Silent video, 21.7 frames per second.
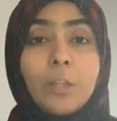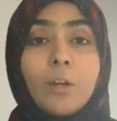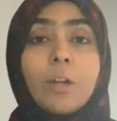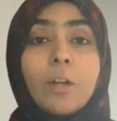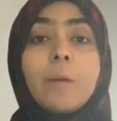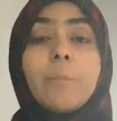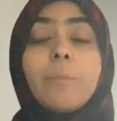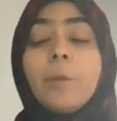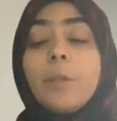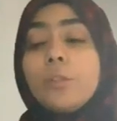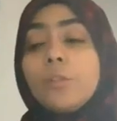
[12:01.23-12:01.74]
that are
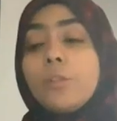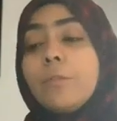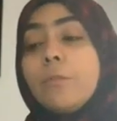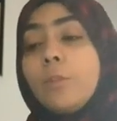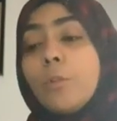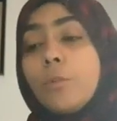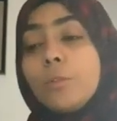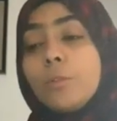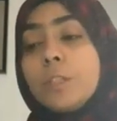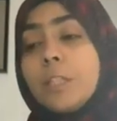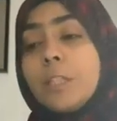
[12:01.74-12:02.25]
compulsory,
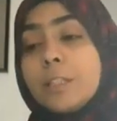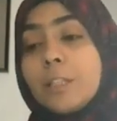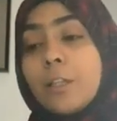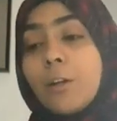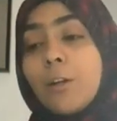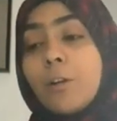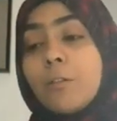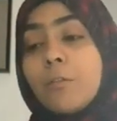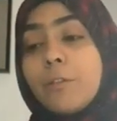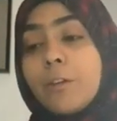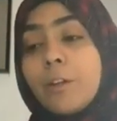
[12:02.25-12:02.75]
those things that
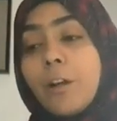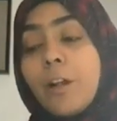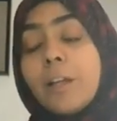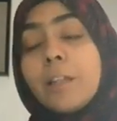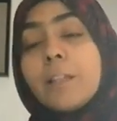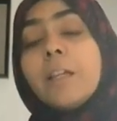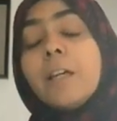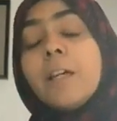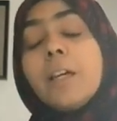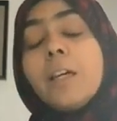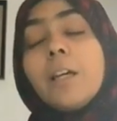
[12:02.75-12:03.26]
are
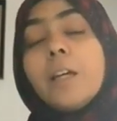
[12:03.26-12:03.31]
fara'id,